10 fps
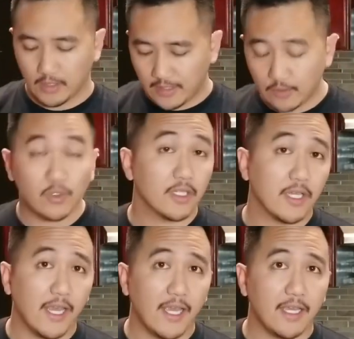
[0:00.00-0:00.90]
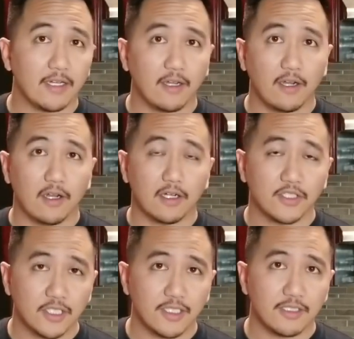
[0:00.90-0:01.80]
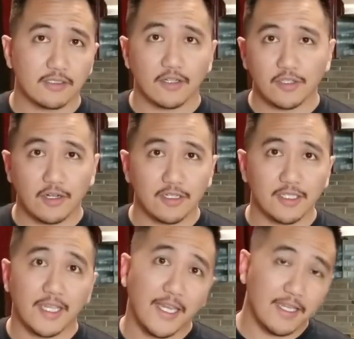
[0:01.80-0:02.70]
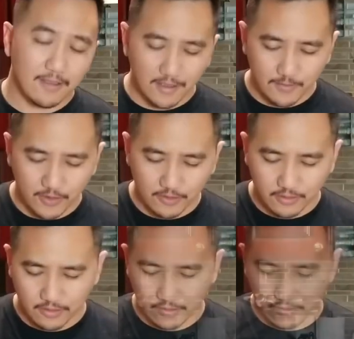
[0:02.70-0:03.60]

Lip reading: Then we're gonna add our chilies, our garlic, and lime juice.